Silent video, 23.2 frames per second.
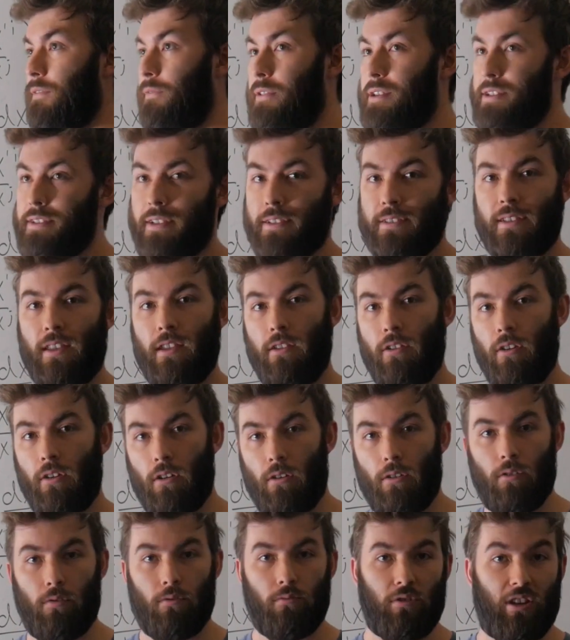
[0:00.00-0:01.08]
physics that
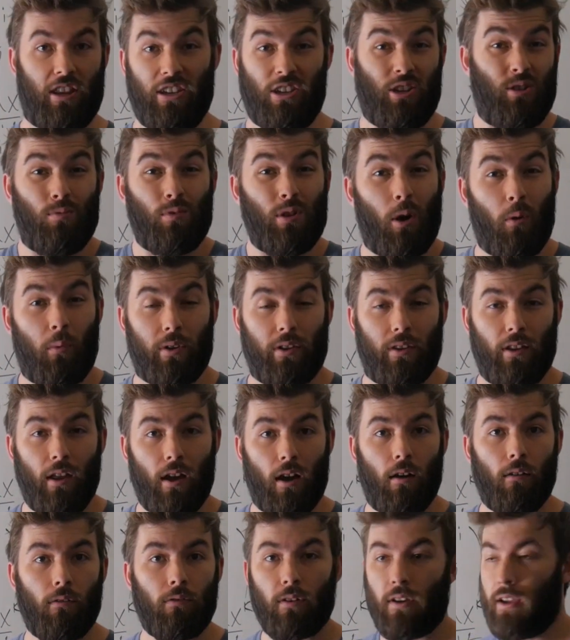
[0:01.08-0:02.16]
you know and
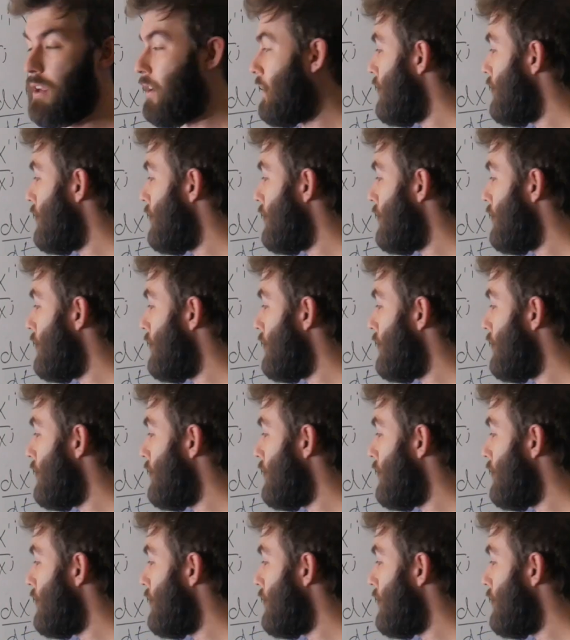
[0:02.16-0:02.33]
love,